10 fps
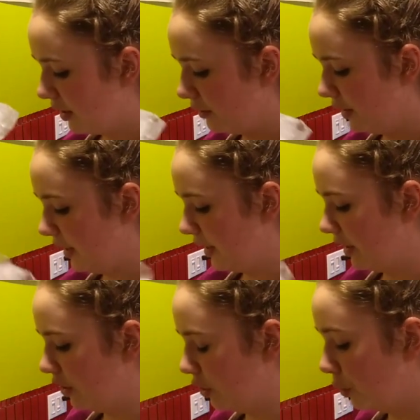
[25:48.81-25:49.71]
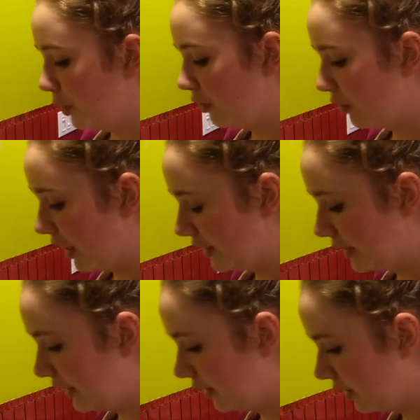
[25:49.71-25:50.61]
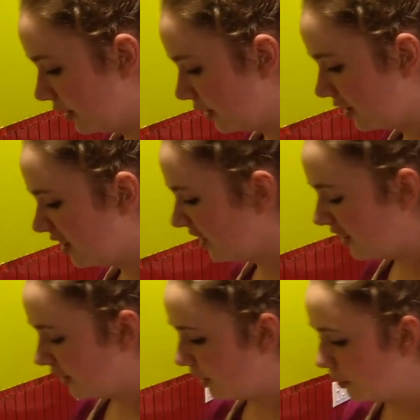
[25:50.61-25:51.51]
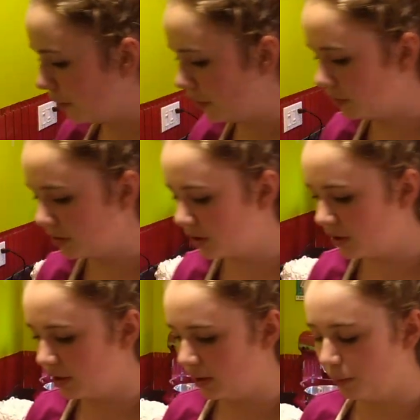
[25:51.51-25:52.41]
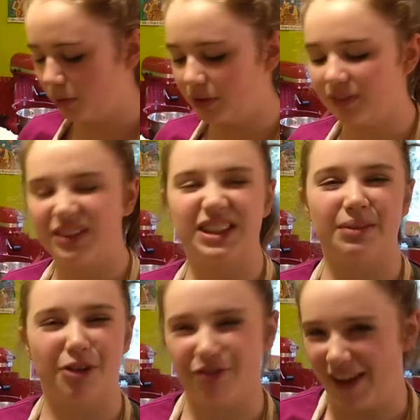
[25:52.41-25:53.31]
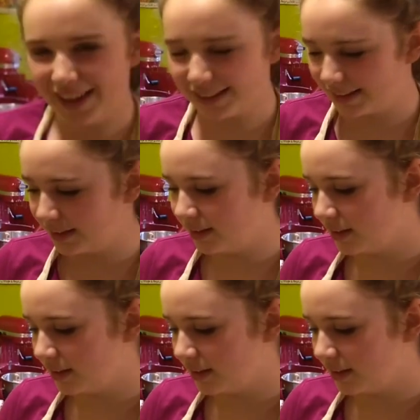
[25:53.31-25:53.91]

really kind of gooey frosting, it won't give the same effect.